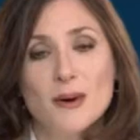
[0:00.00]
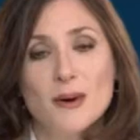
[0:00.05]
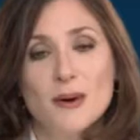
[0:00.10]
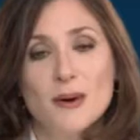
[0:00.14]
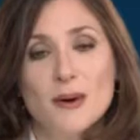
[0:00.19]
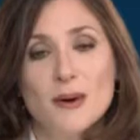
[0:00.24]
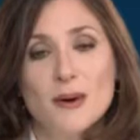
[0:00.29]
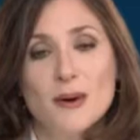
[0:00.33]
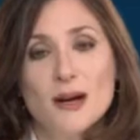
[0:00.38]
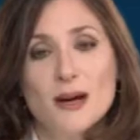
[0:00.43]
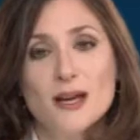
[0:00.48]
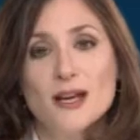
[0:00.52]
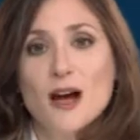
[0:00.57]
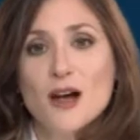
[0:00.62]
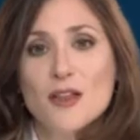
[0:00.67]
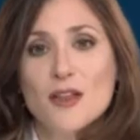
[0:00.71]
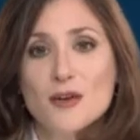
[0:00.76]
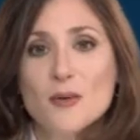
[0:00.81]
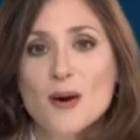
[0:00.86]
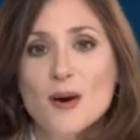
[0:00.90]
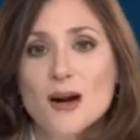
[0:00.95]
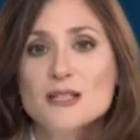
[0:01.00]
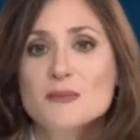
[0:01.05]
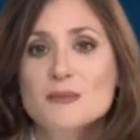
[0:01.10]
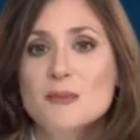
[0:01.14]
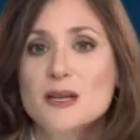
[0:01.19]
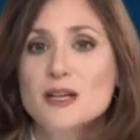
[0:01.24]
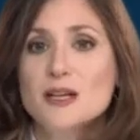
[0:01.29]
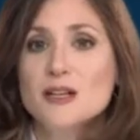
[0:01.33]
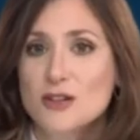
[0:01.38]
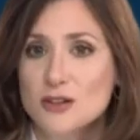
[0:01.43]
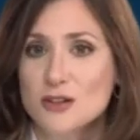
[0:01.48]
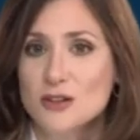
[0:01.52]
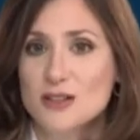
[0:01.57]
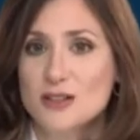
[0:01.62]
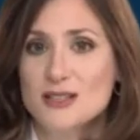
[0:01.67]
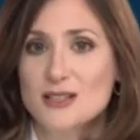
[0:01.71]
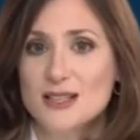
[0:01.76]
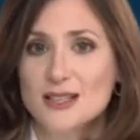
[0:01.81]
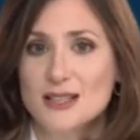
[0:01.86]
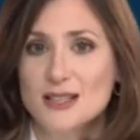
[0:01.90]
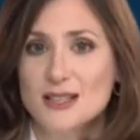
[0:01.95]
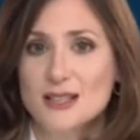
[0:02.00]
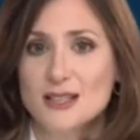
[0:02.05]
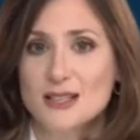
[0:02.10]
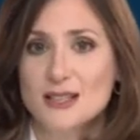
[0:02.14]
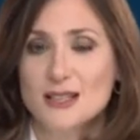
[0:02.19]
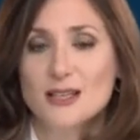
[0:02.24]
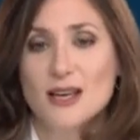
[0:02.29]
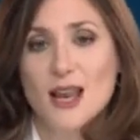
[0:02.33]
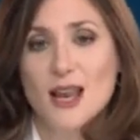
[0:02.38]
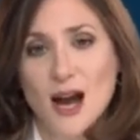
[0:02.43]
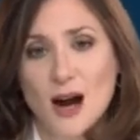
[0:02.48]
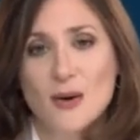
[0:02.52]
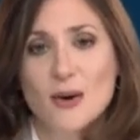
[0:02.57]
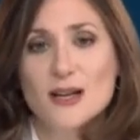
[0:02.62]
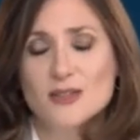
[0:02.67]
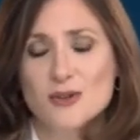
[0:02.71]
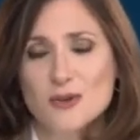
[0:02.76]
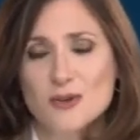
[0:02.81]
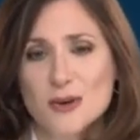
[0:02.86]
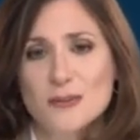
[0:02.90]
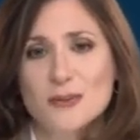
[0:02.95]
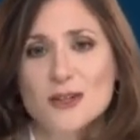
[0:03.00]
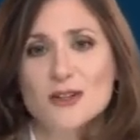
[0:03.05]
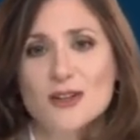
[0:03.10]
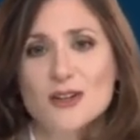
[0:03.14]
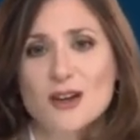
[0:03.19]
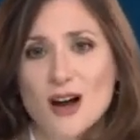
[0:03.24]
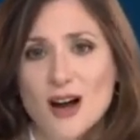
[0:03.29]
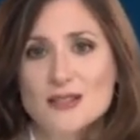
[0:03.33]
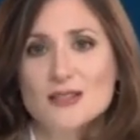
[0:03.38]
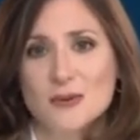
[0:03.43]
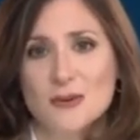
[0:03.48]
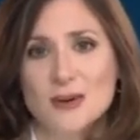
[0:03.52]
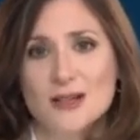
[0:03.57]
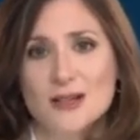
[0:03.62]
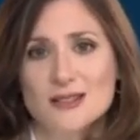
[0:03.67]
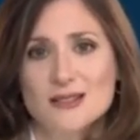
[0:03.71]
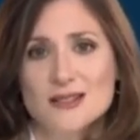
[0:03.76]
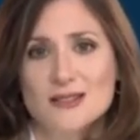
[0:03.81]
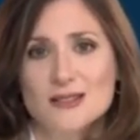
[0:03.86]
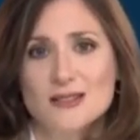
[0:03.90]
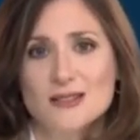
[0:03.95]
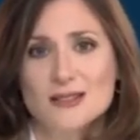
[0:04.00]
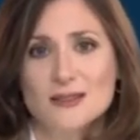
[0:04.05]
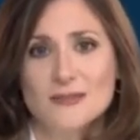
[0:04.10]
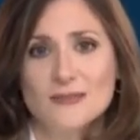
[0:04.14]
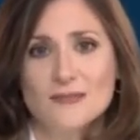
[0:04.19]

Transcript: Might otherwise be a courtesy, now has criminal consequences.